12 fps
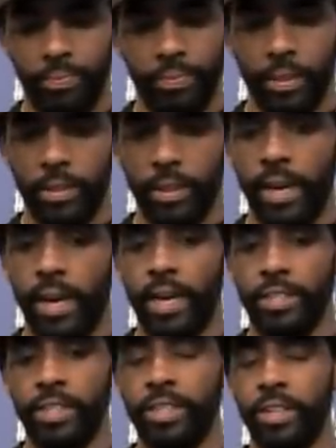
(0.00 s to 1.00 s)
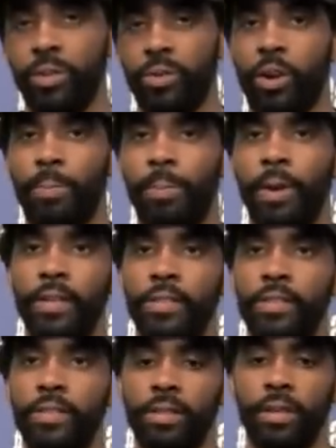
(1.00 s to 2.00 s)
Yeah, I just think it was our
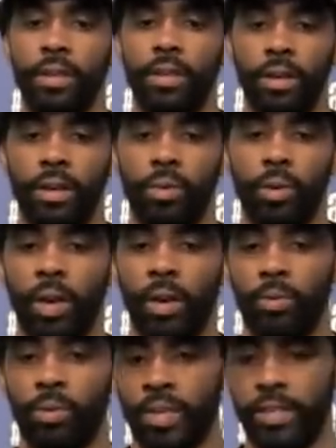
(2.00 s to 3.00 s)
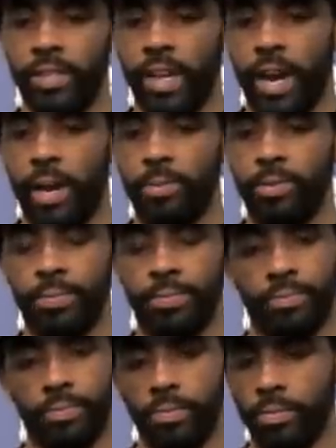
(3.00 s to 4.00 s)
pace. Uh, we were able to get stops,
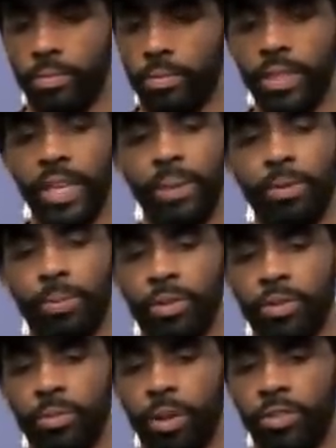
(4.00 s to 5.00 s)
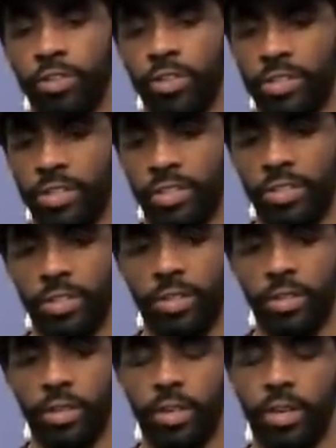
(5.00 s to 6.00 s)
able to push the ball in
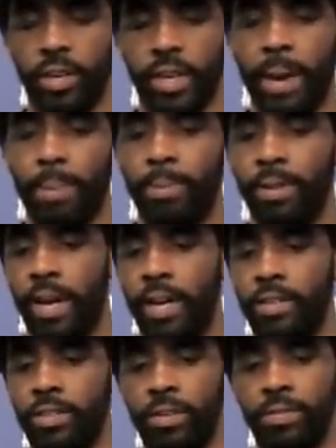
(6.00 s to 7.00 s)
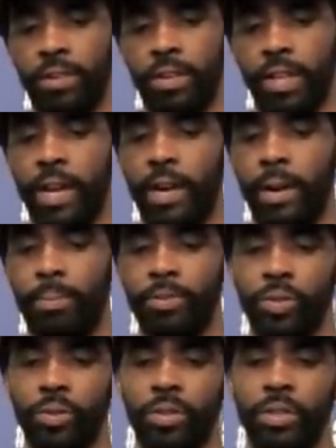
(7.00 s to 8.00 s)
transition, and uh, capitalize off of a lot of
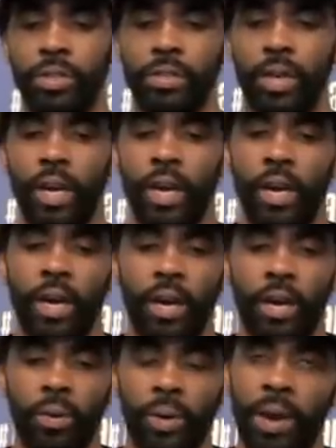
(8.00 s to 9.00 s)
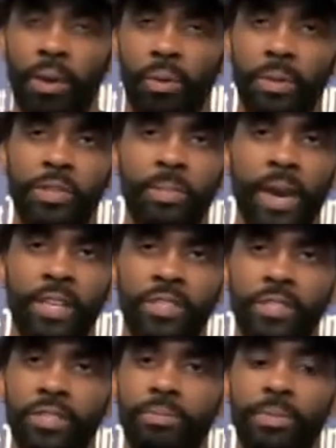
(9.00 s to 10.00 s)
opportunities uh, we had with
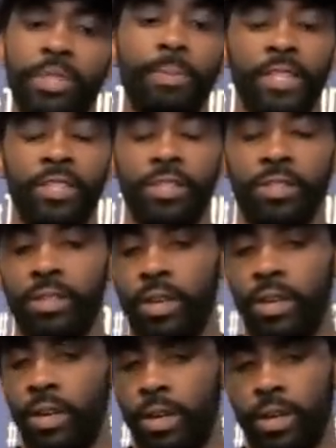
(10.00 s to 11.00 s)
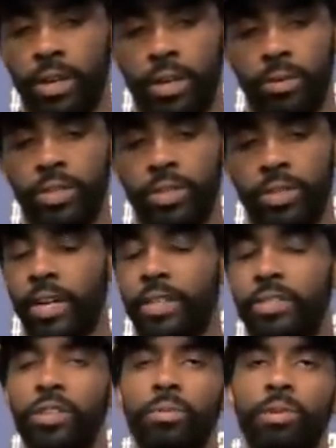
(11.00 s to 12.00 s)
mismatches. mismatches. Uh, we just got to
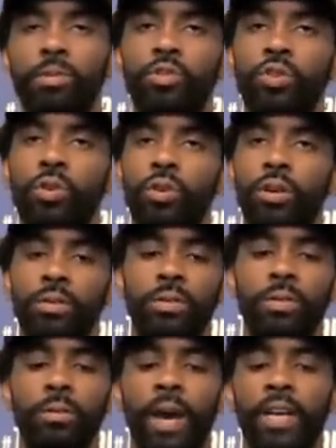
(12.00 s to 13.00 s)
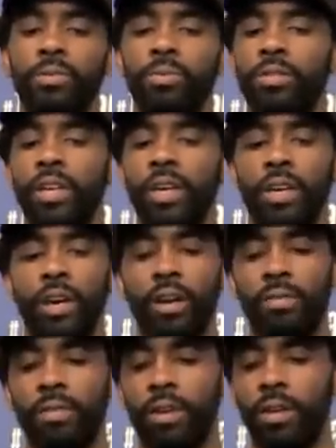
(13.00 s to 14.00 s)
continue to be mature with the basketball, take care
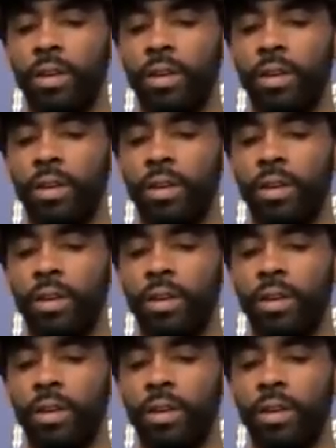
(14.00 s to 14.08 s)
of it,